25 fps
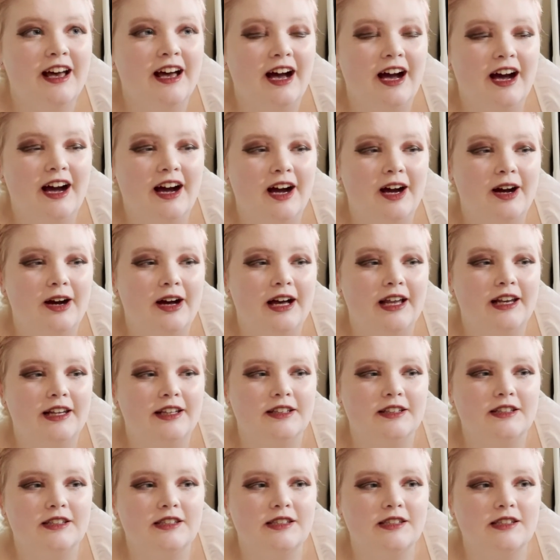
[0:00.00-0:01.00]
And
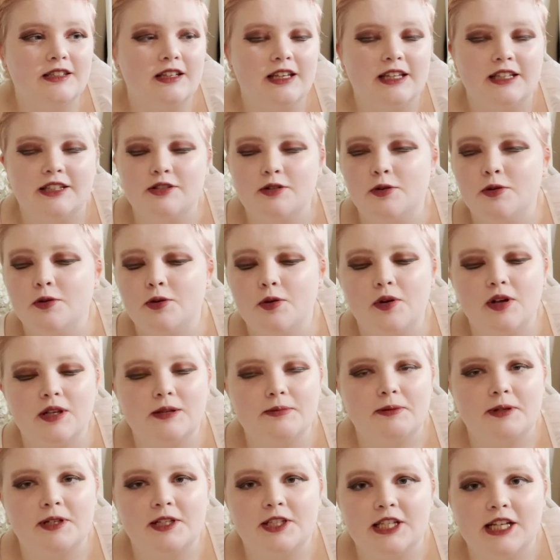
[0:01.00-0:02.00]
it's always
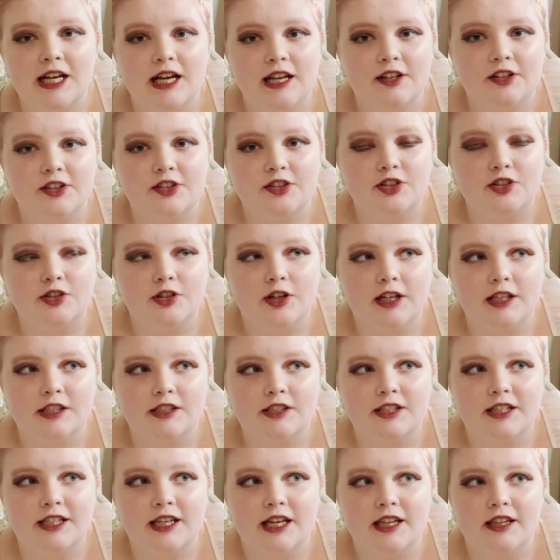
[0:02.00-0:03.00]
been a challenge trying
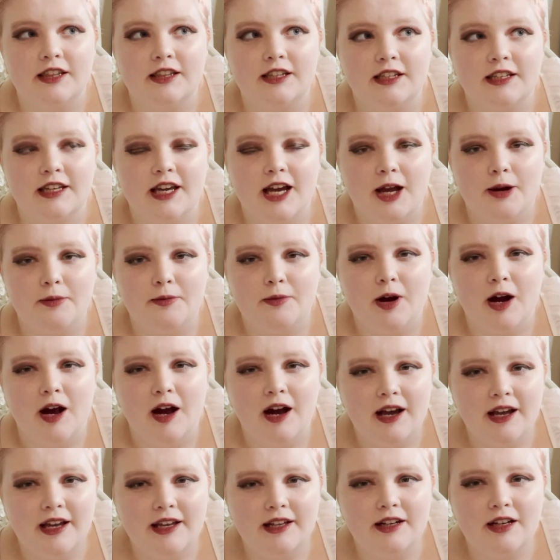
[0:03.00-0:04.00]
to get the camera
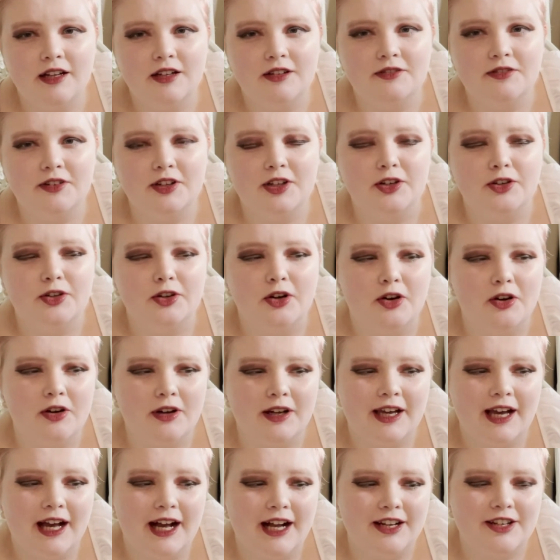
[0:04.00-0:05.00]
high enough and not
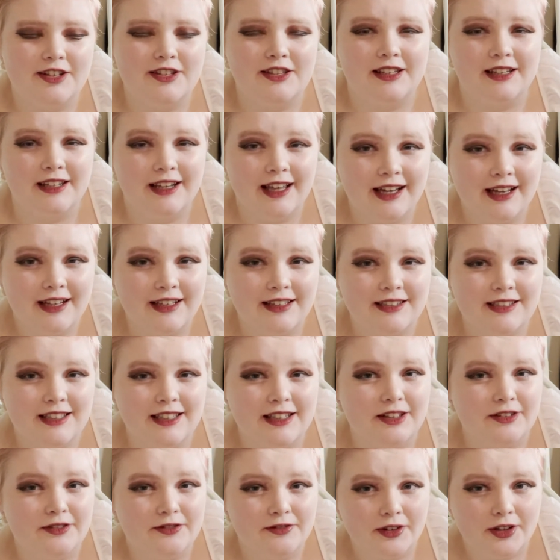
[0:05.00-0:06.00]
catch the legs
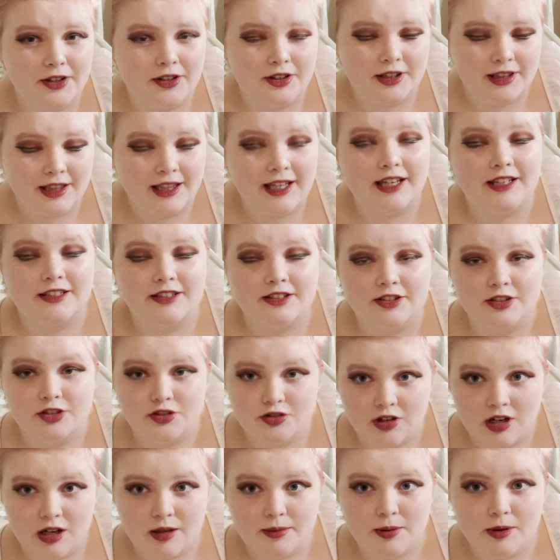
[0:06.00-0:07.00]
in the legs of the
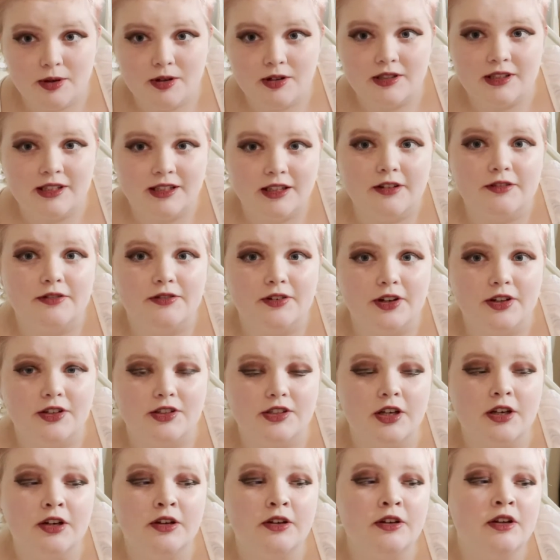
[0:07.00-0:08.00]
tripod in the
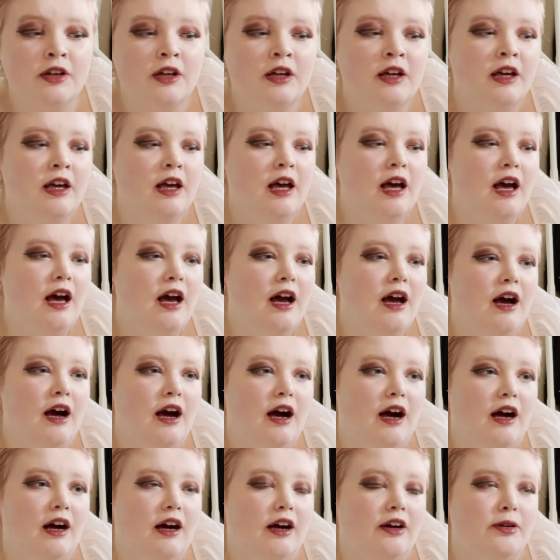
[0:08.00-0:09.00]
photo.
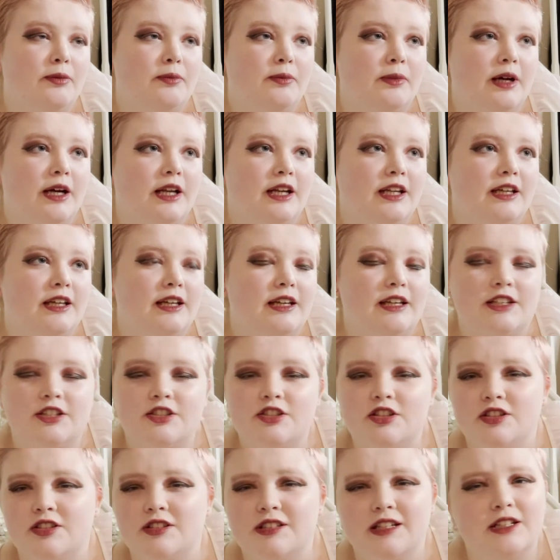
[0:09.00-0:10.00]
And
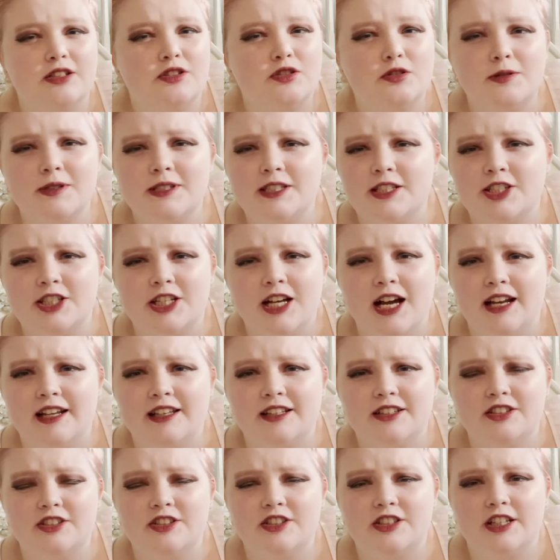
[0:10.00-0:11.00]
it's always a
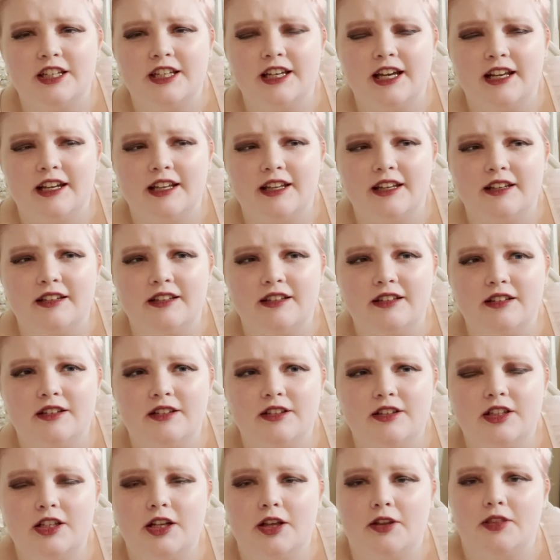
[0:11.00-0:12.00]
challenge to get it,
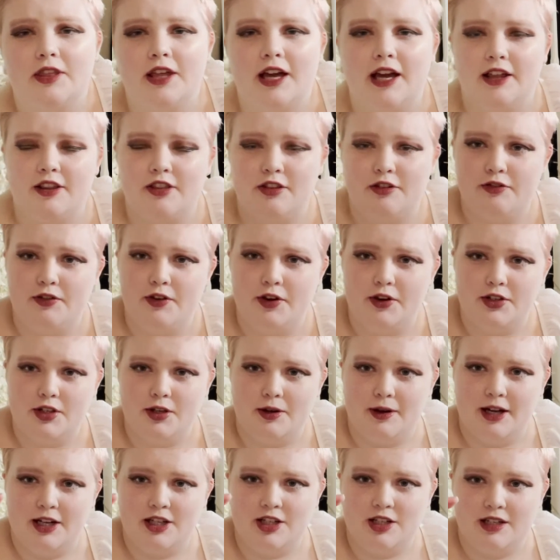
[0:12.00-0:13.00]
you know, the photo
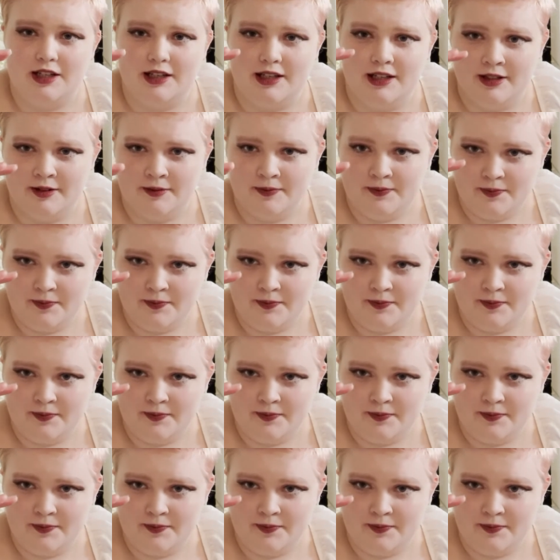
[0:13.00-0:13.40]
actually,